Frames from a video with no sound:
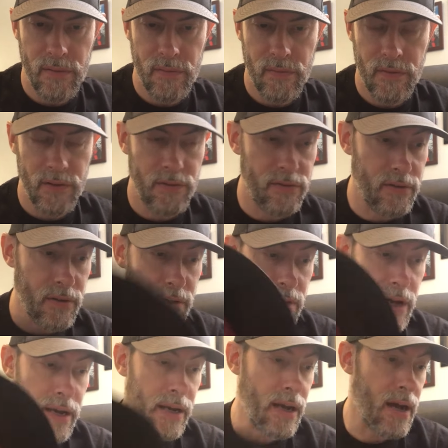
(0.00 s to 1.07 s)
This is an
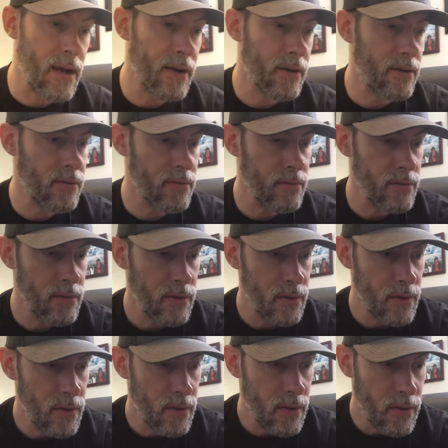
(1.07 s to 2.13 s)
iconic
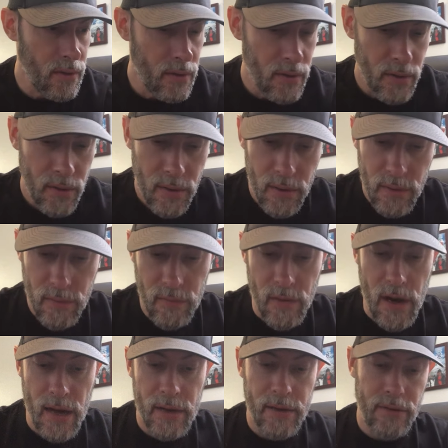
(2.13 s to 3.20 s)

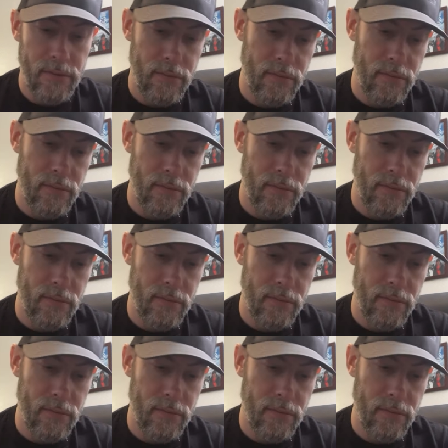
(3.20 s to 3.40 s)
rock